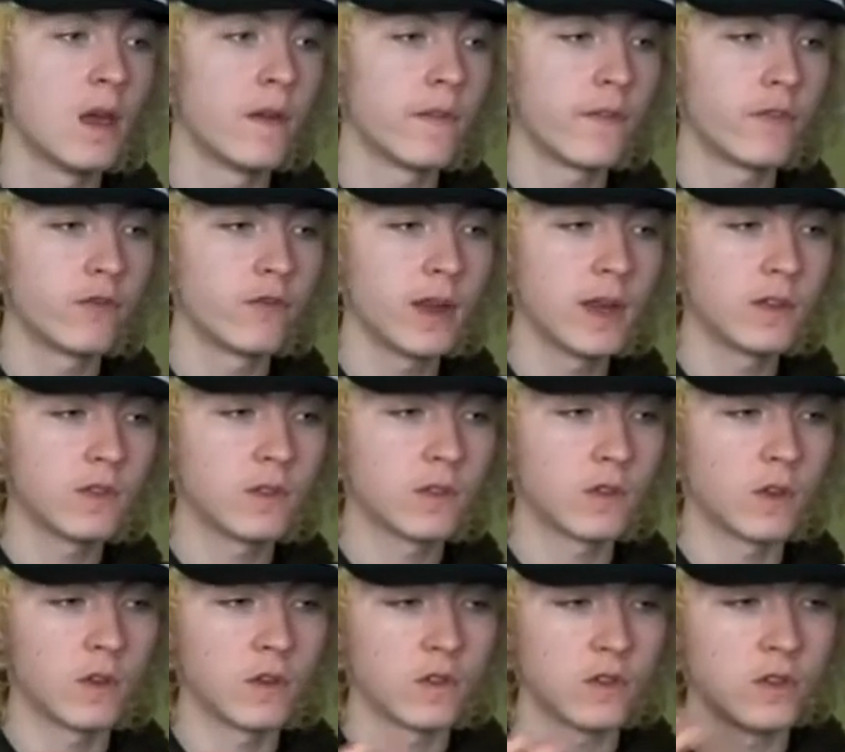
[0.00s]
For
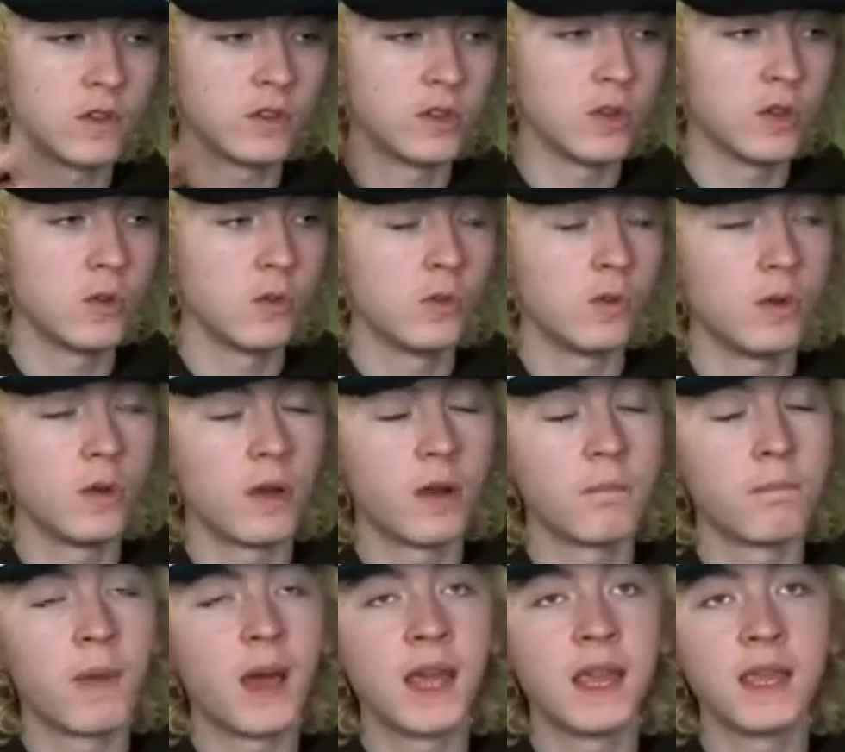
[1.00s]
instance, you
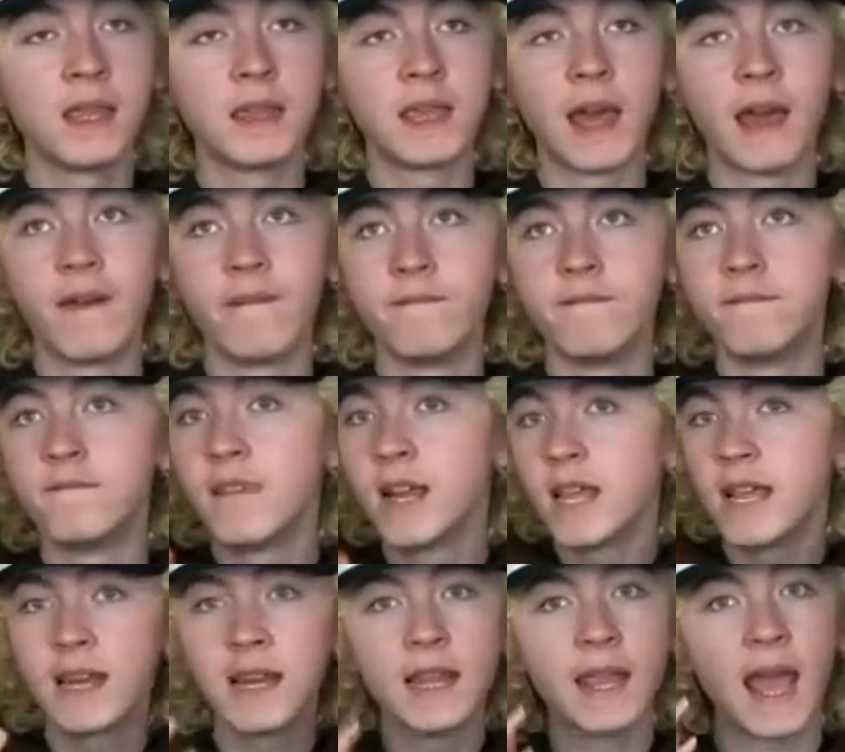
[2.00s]
may get
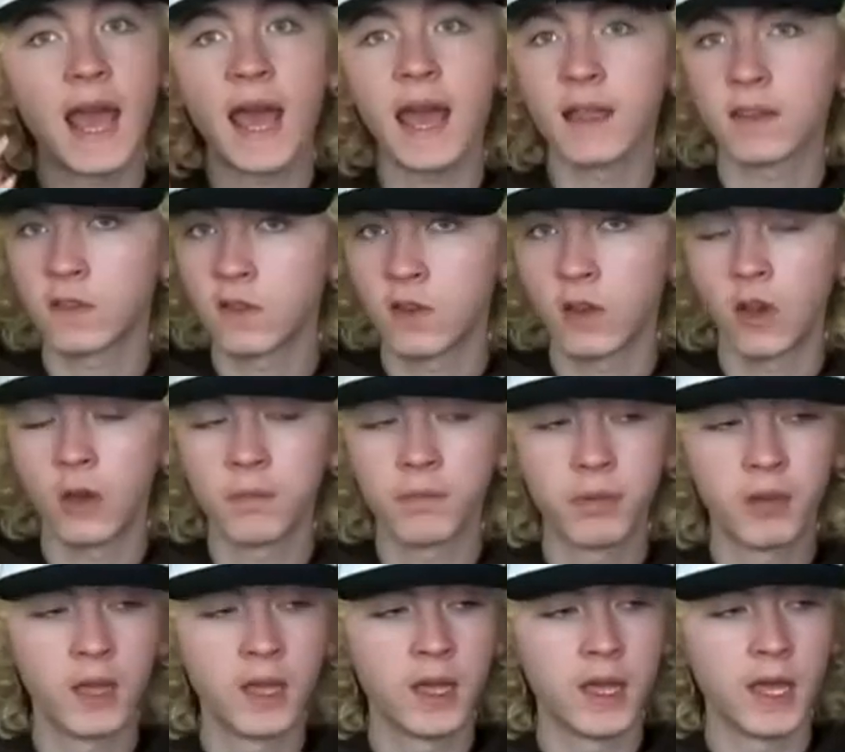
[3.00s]
really het up
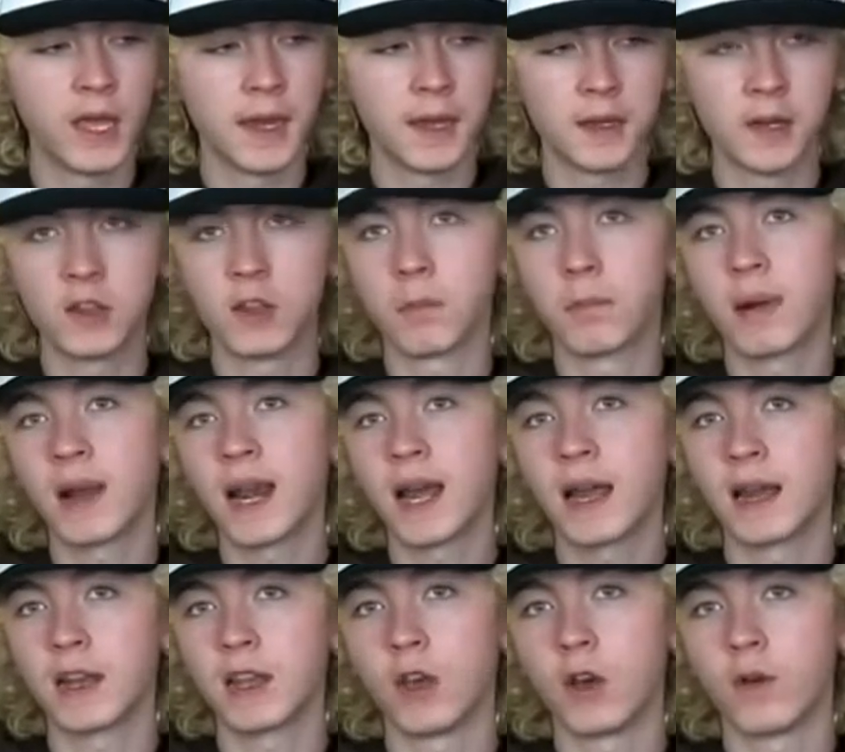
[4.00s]
in the
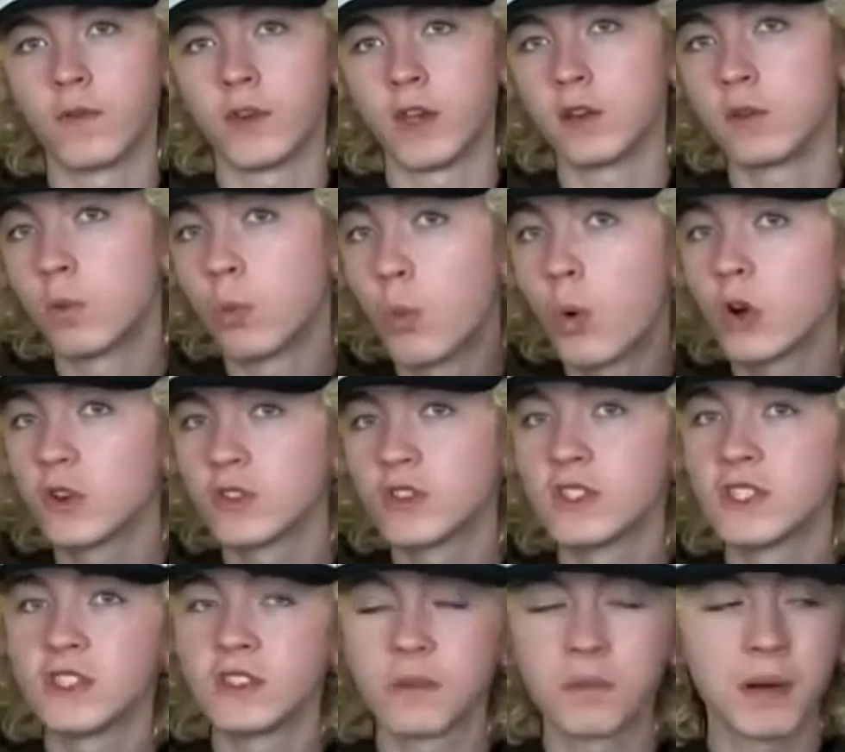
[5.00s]
planning of it,
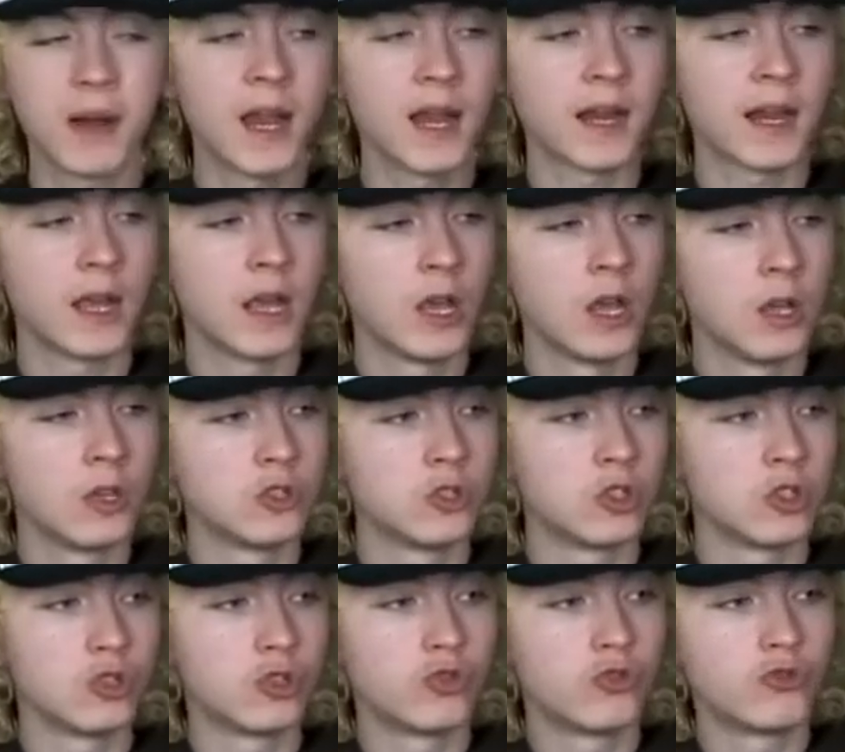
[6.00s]
wanting to plan it
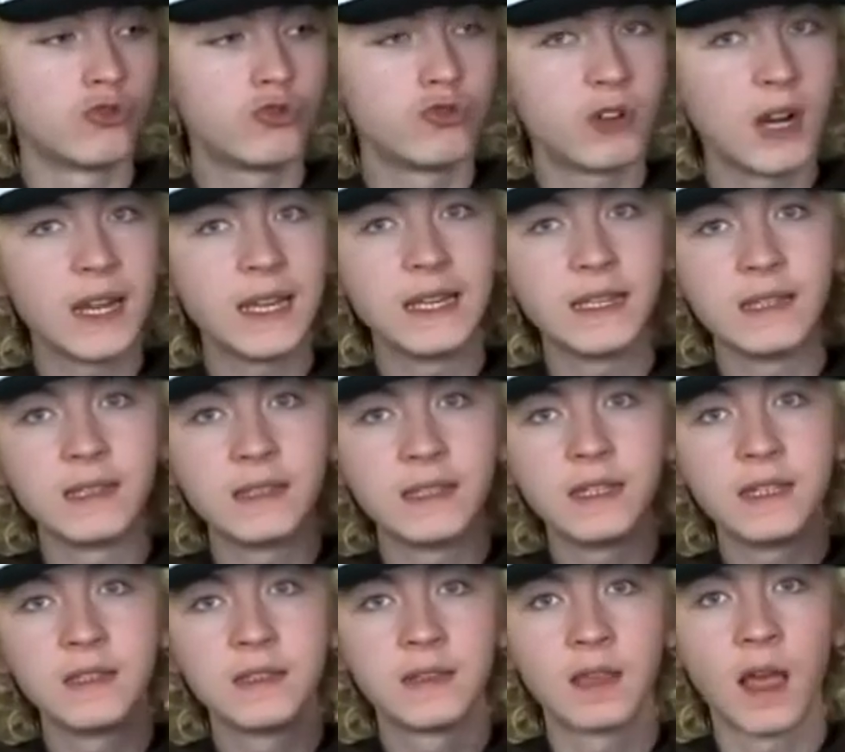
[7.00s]
to great
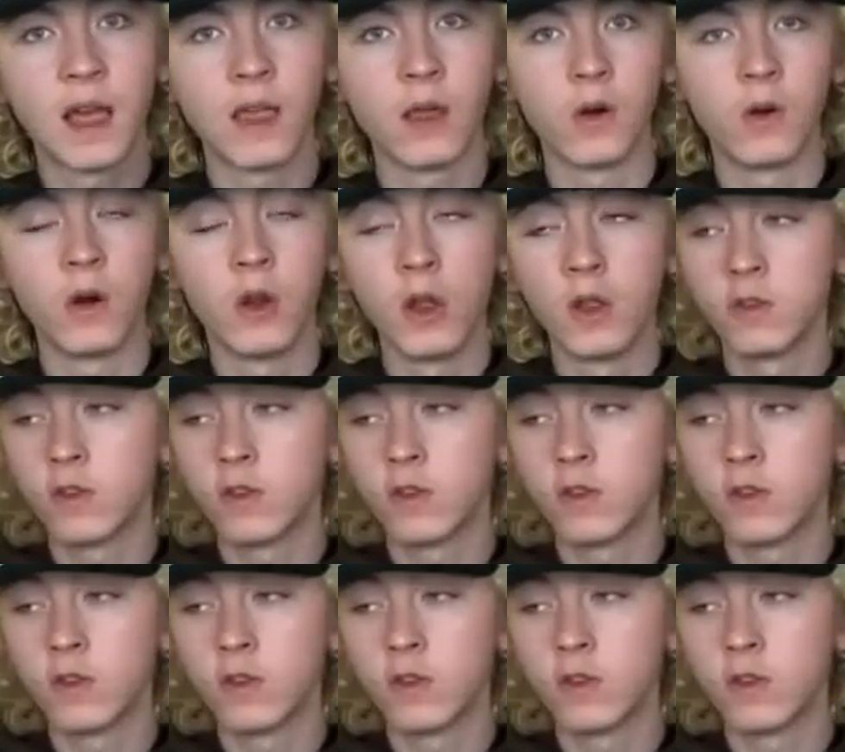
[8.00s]
detail,